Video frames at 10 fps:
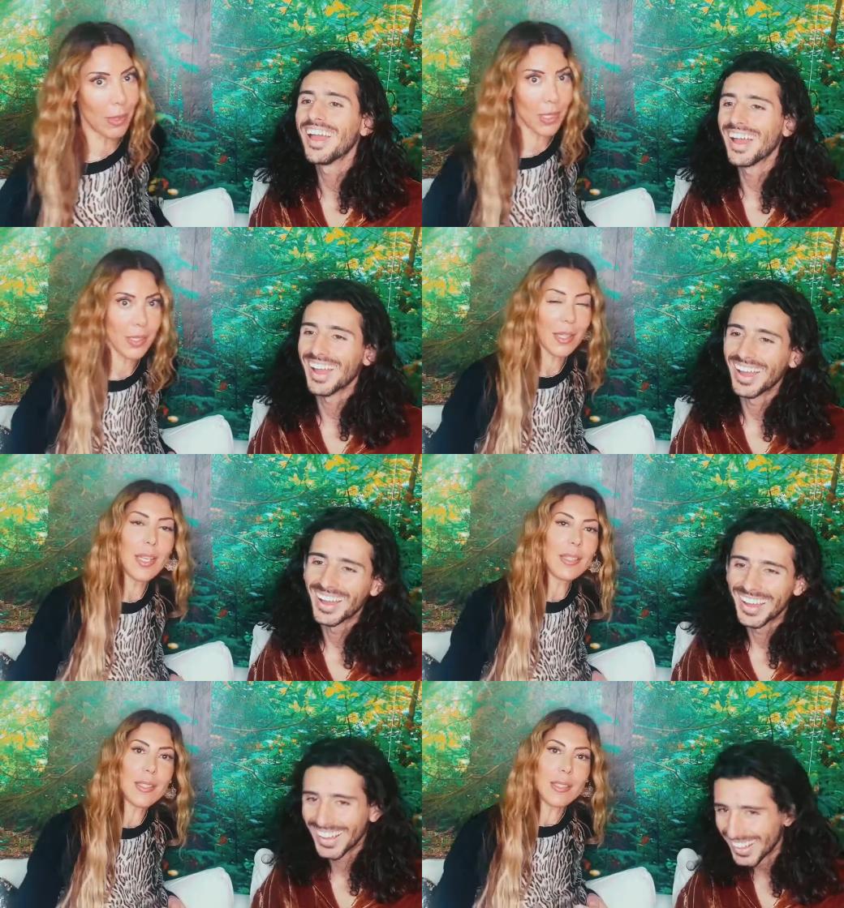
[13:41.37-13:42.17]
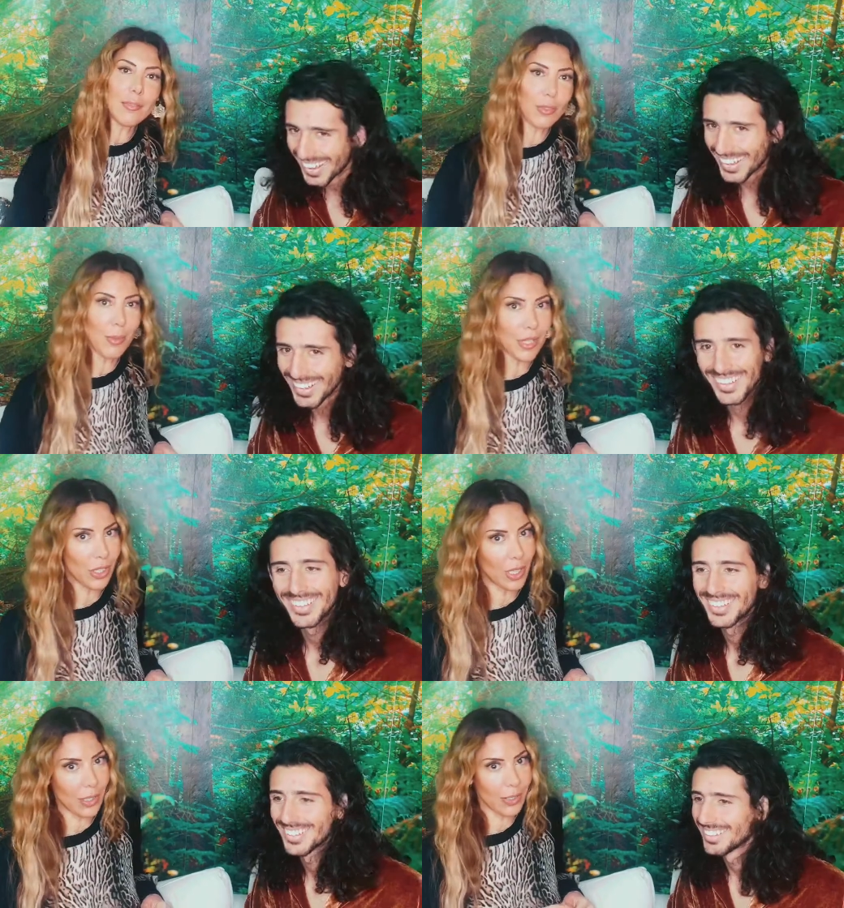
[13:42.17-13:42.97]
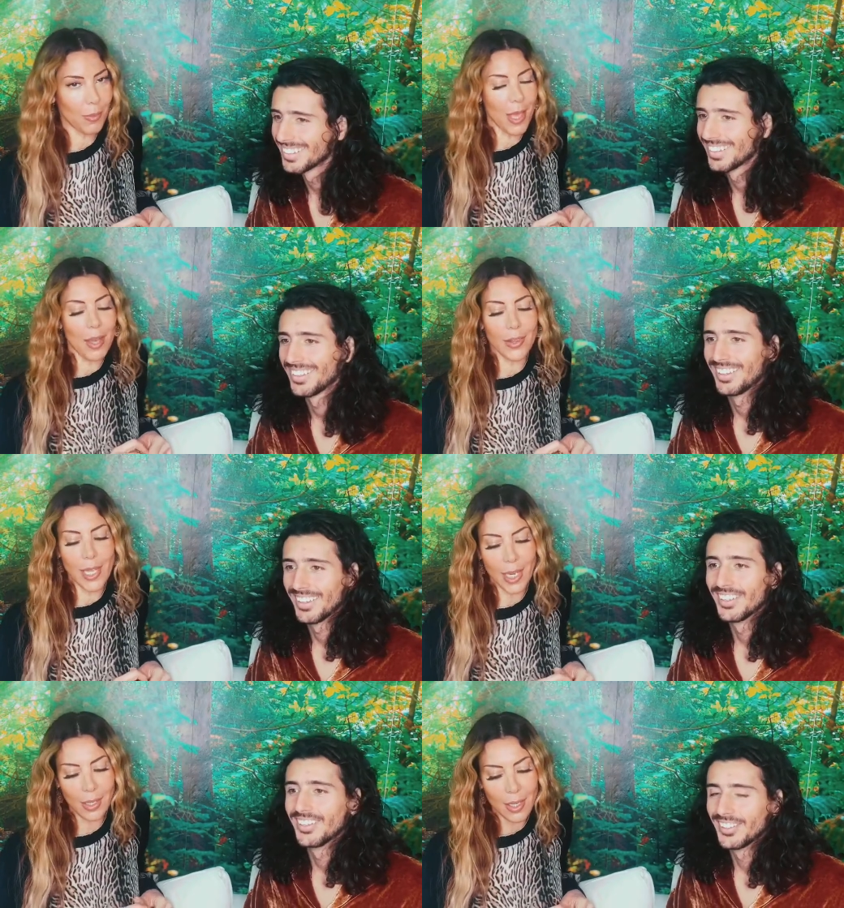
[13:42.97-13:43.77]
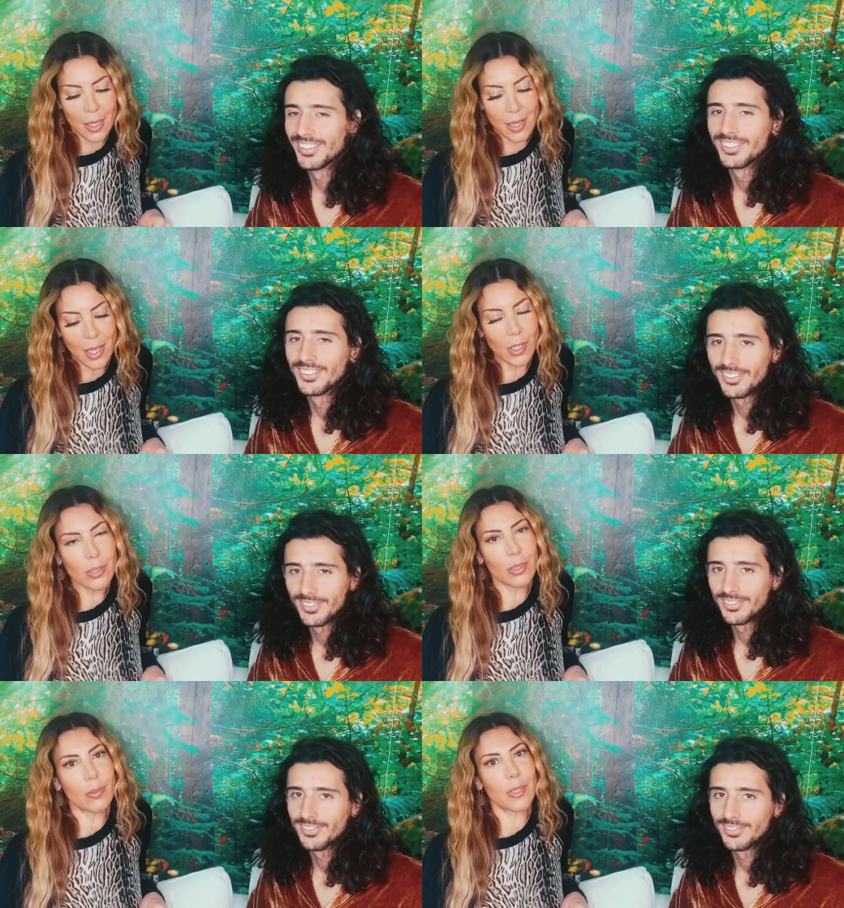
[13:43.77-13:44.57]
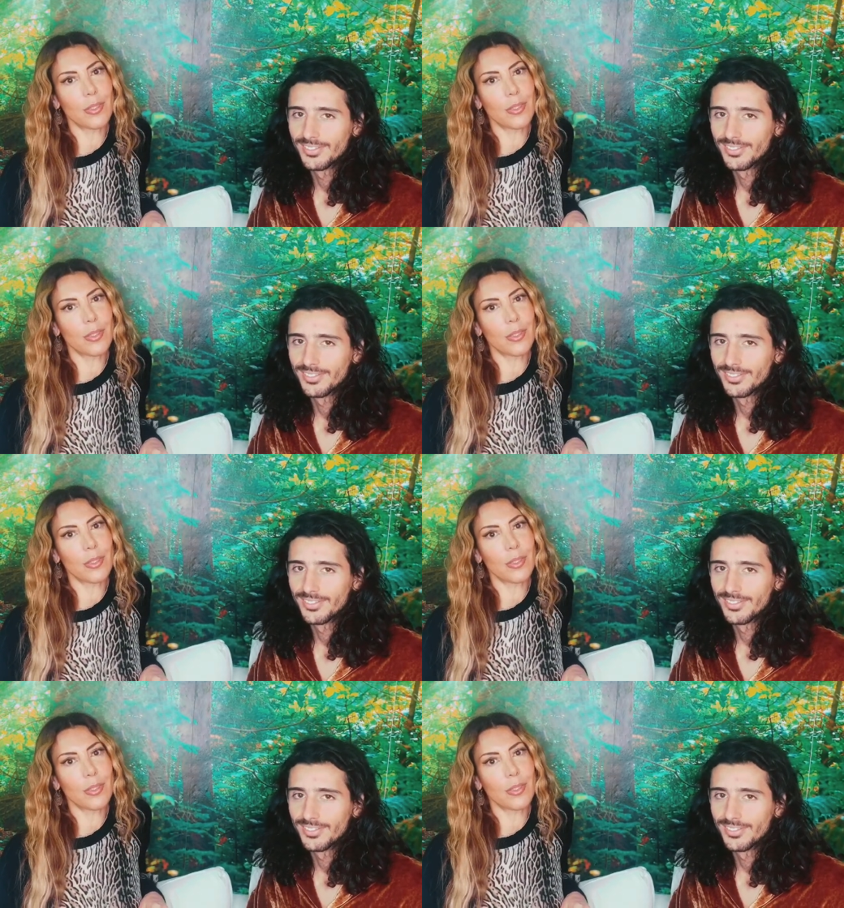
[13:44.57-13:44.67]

Speaker 1: because this information needs to be out there. Thank you so much